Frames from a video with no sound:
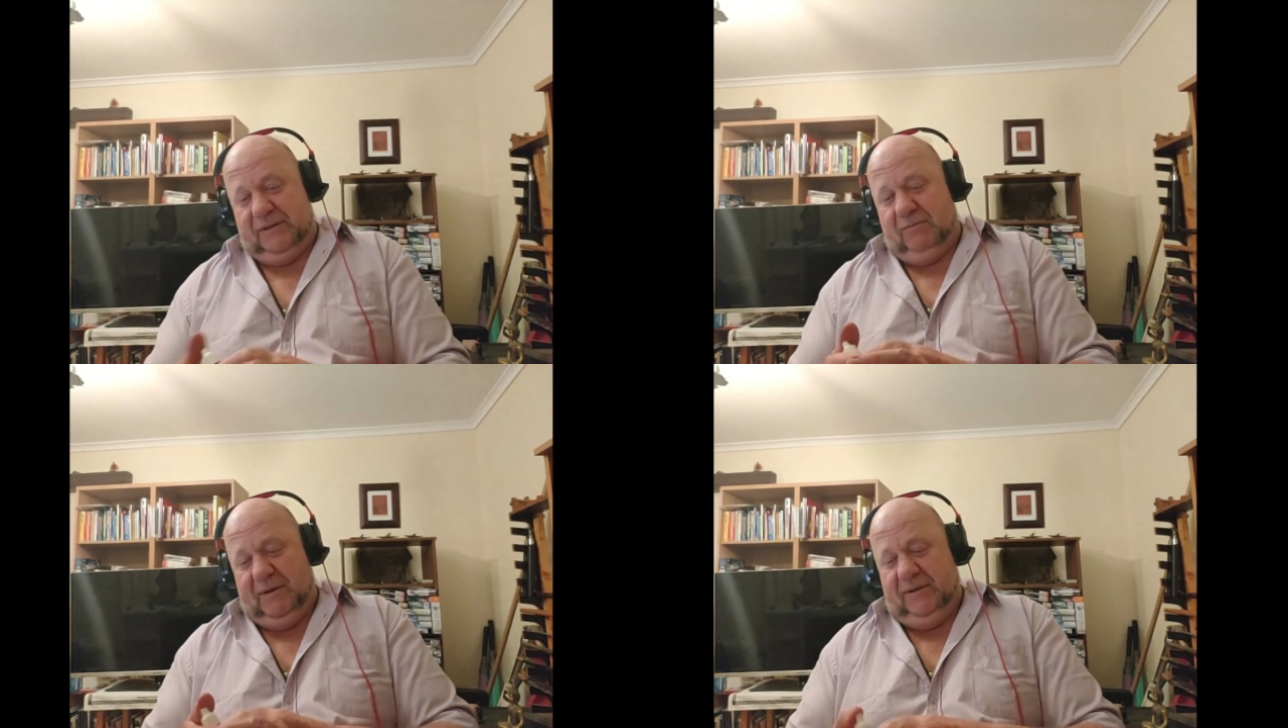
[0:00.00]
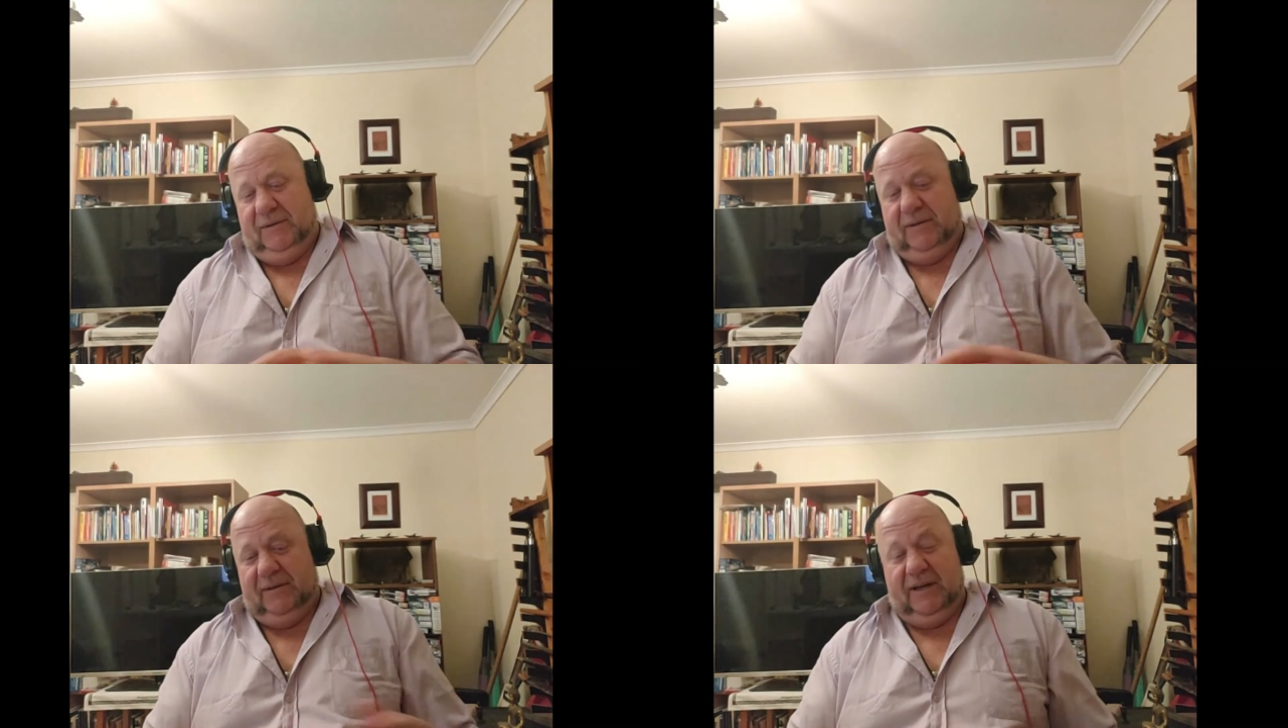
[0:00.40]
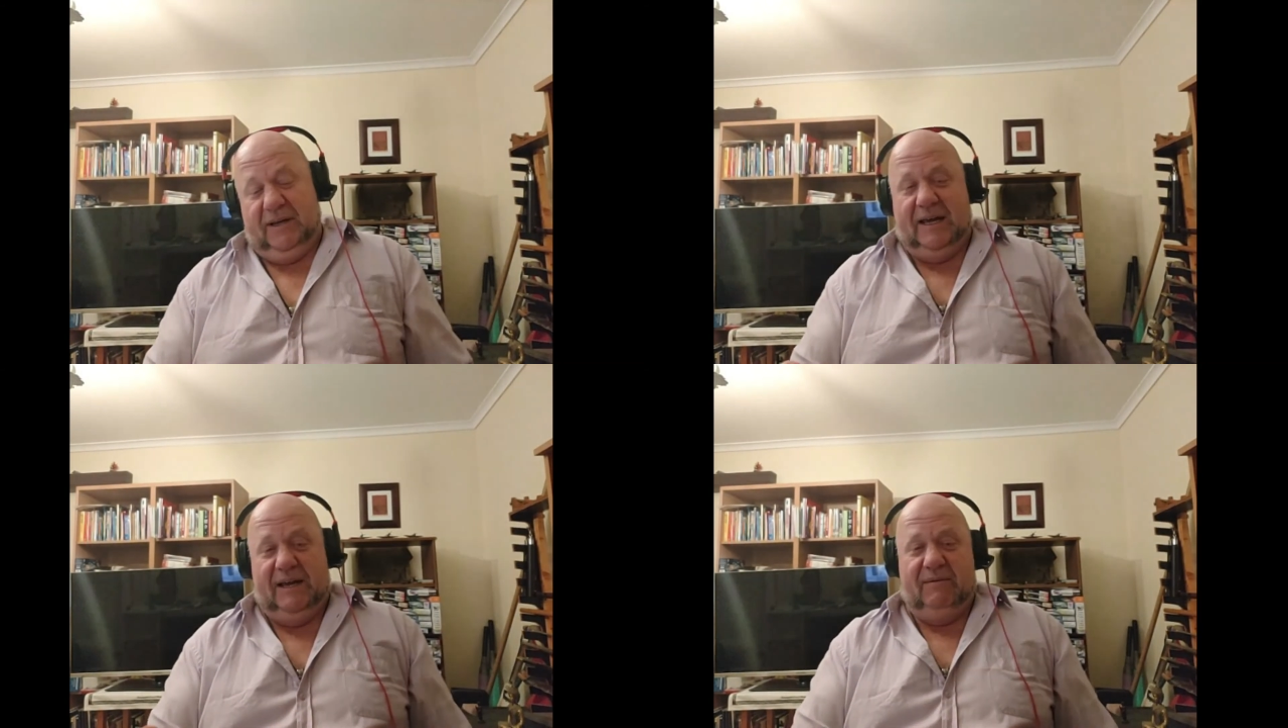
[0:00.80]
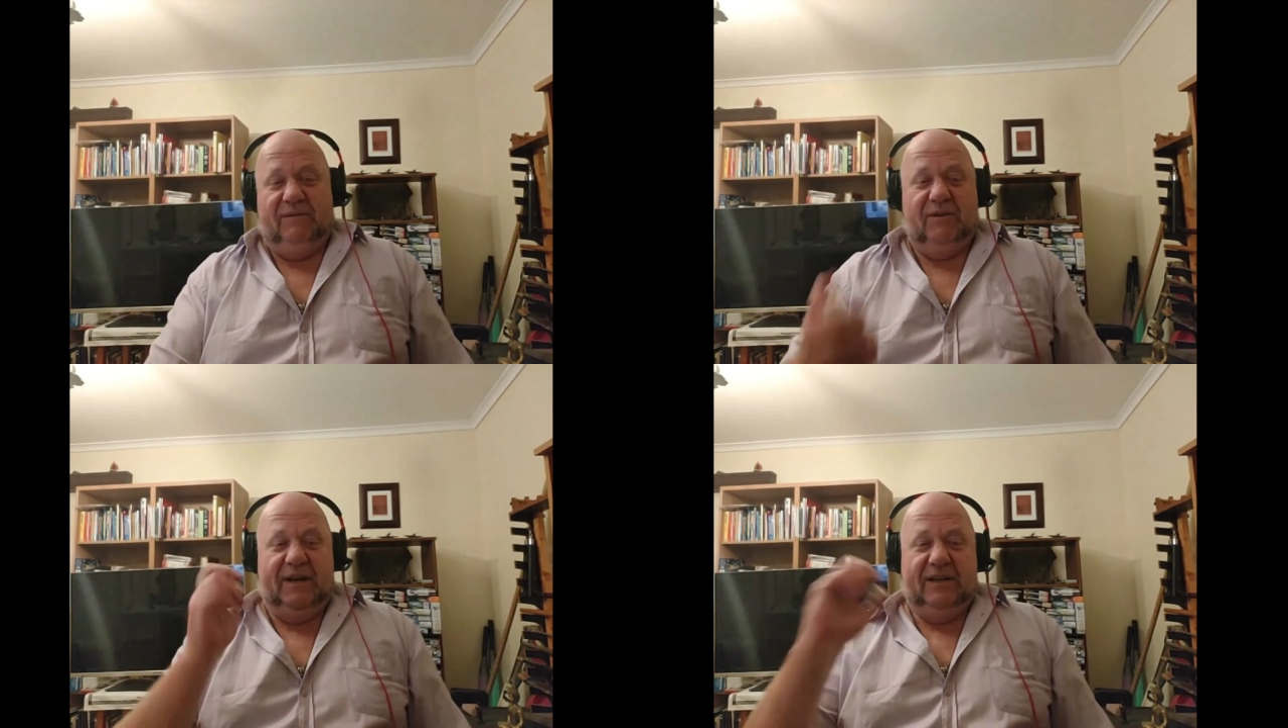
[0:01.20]
One, again, we've
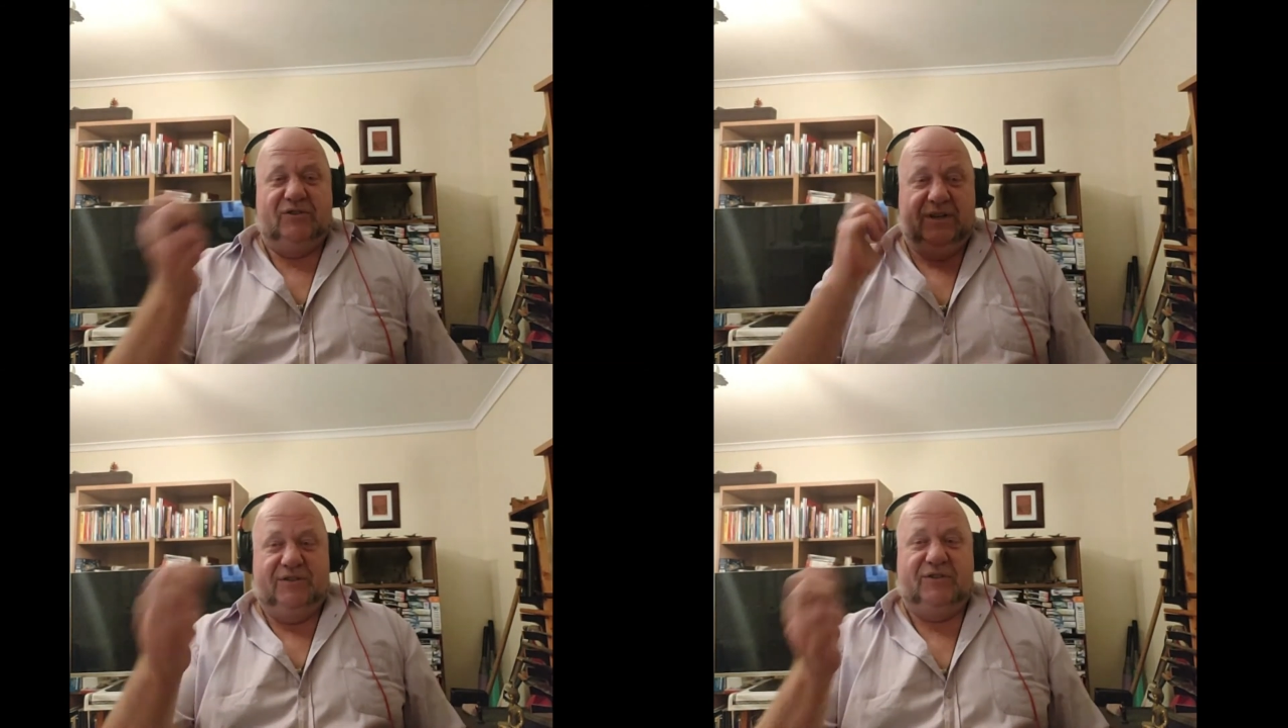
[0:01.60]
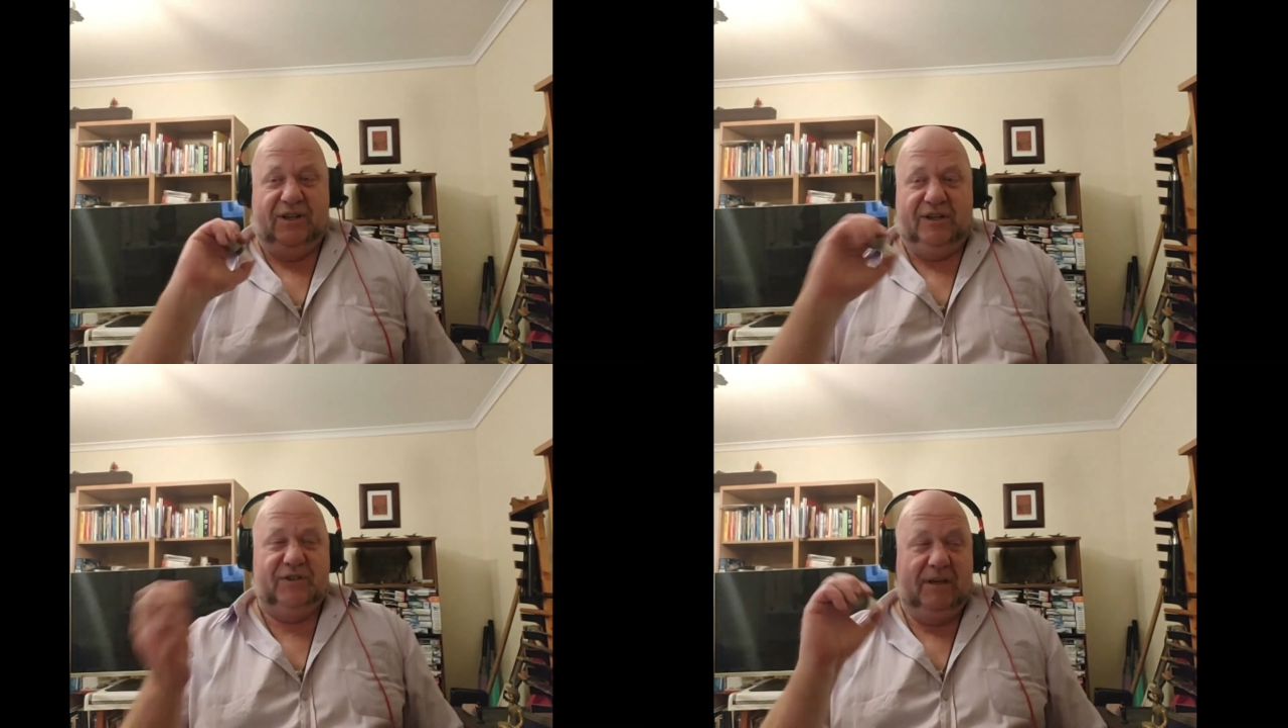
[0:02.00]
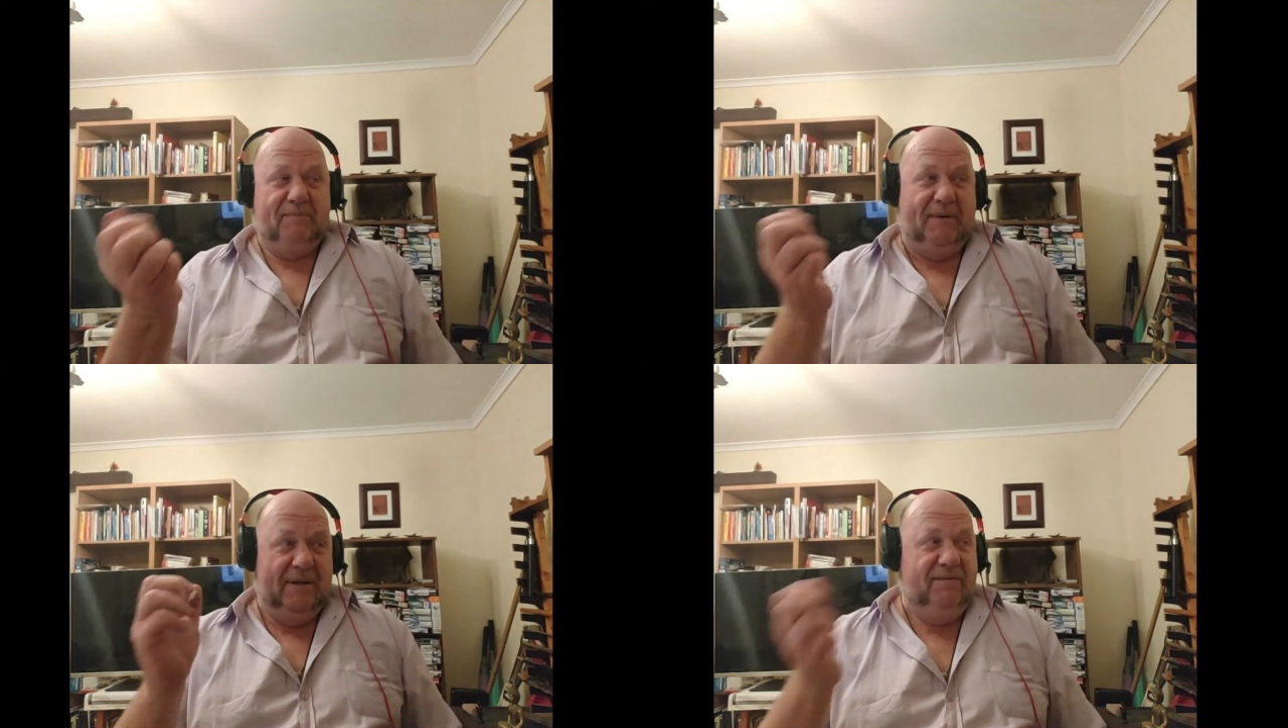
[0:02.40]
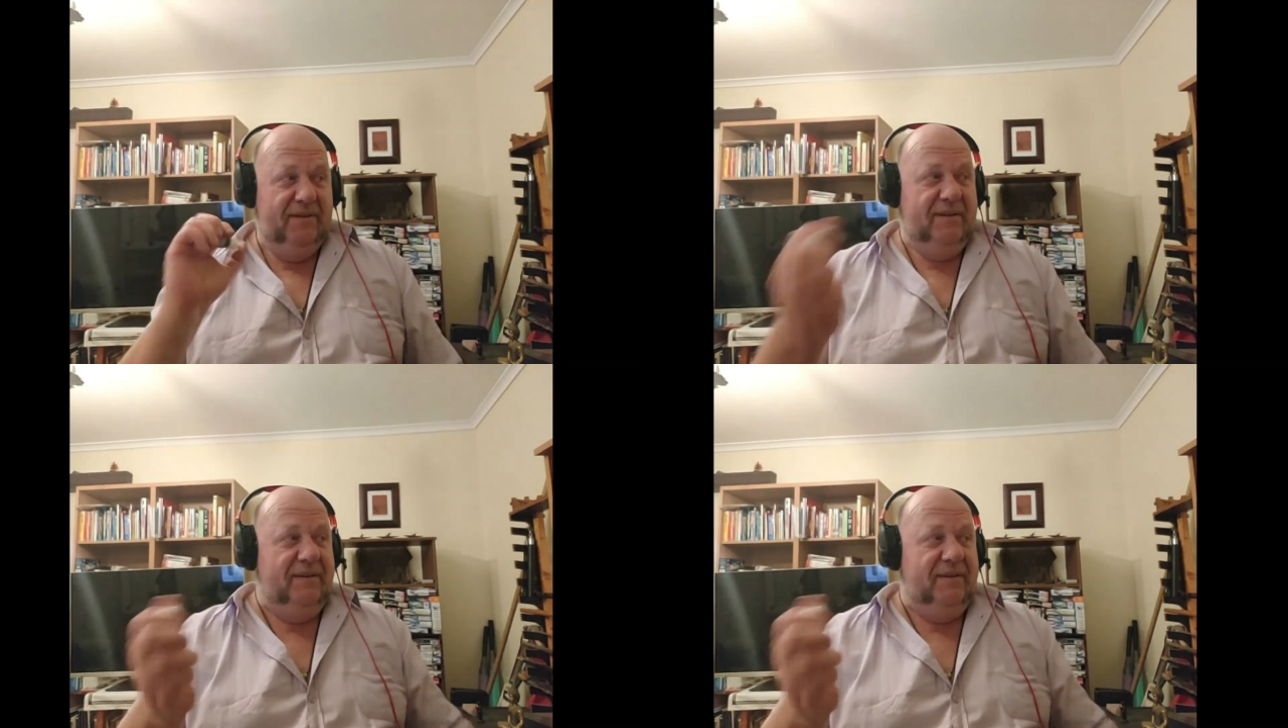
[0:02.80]
got our shake, shake, shake benefit.